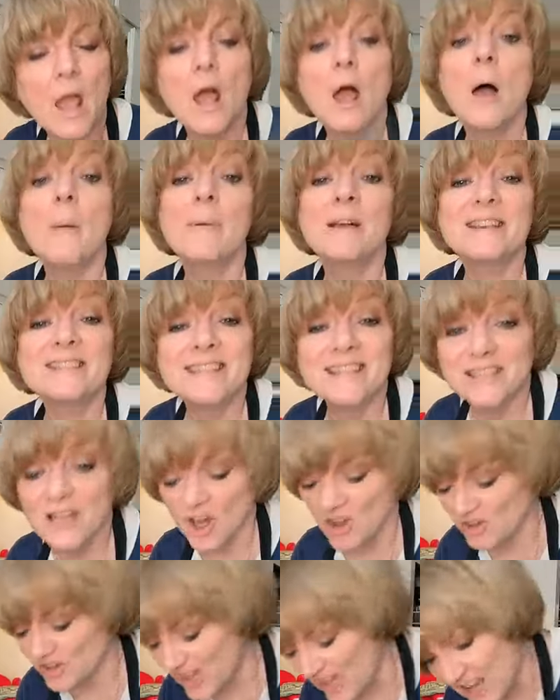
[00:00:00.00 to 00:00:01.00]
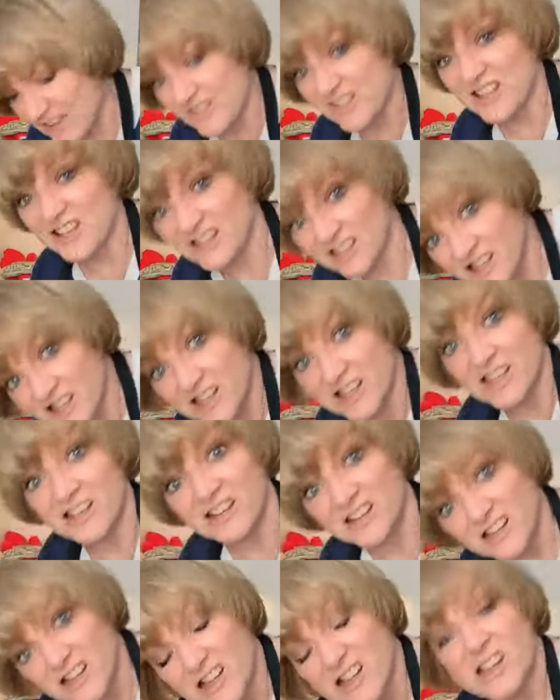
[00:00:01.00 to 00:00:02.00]
Because a dull knife,
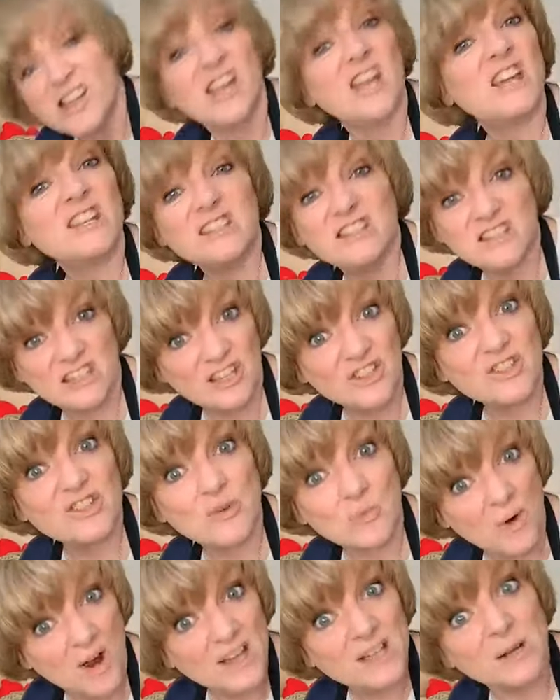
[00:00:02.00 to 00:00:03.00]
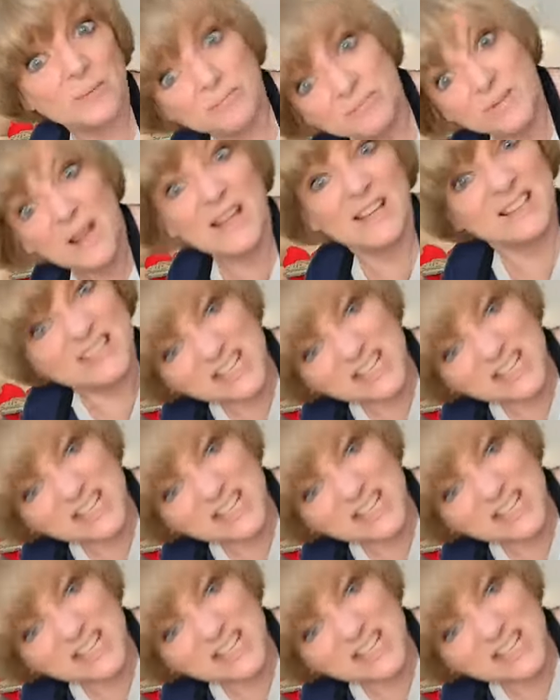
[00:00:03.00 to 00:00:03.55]
it, you wind up like